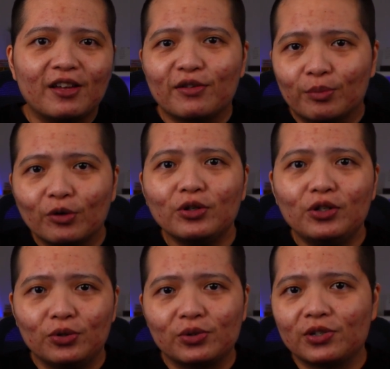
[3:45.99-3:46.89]
The more you
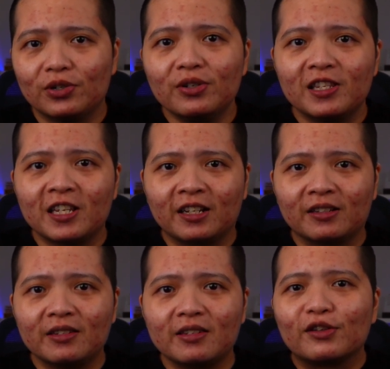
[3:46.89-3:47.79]
do certain
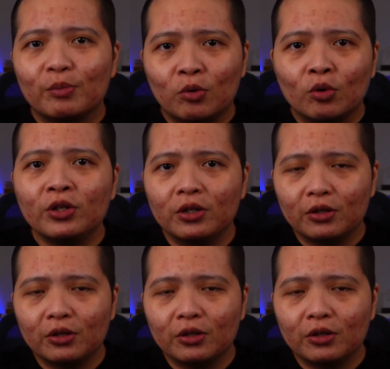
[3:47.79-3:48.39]
things, the more you